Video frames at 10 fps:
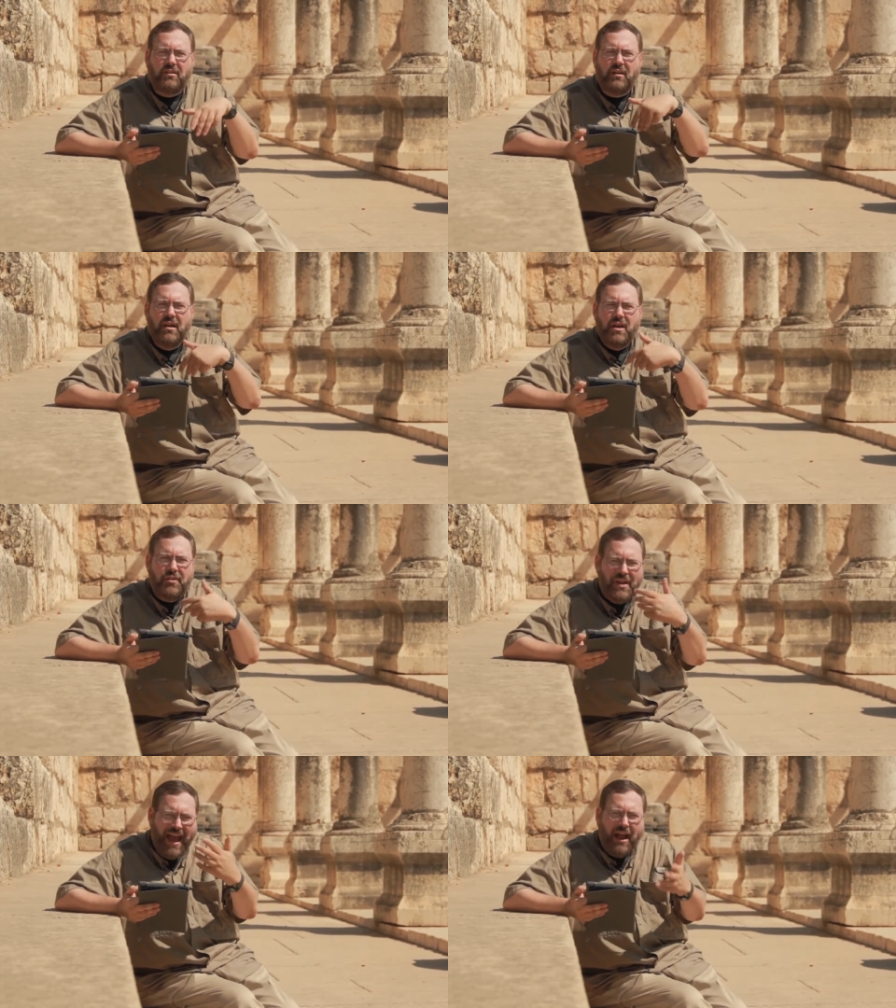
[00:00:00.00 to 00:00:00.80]
uh,
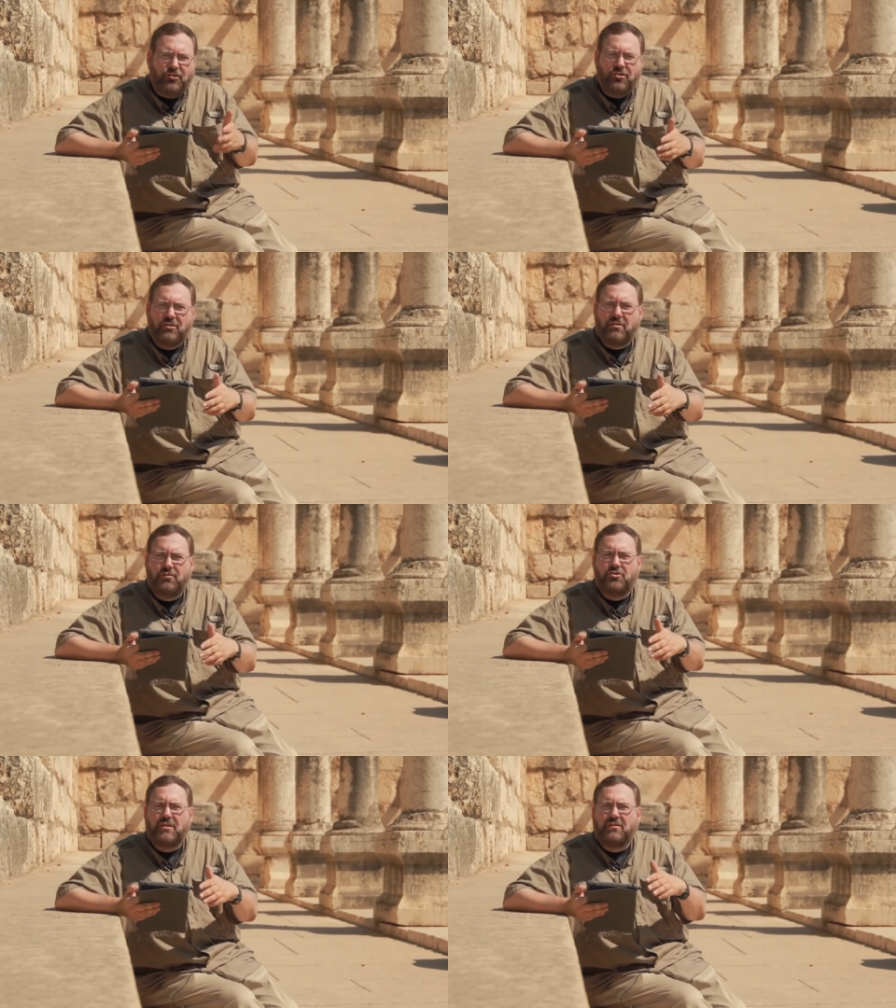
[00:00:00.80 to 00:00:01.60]
the actions of
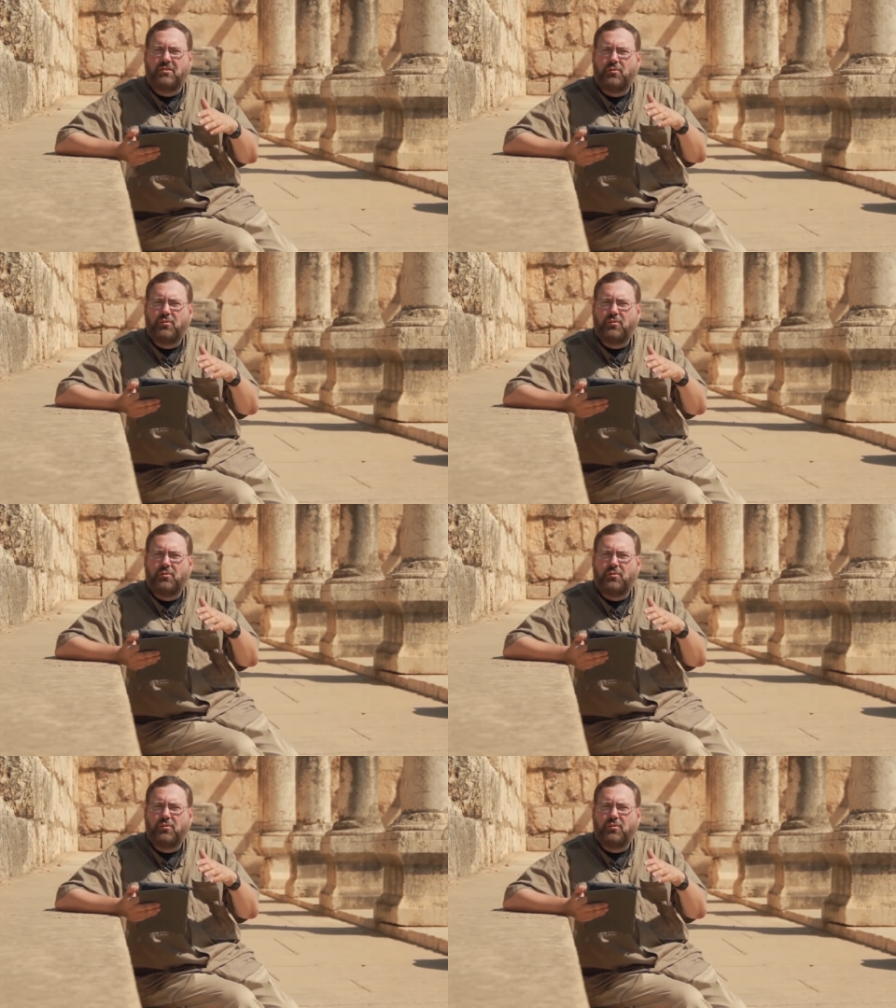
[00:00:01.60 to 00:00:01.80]
Jesus.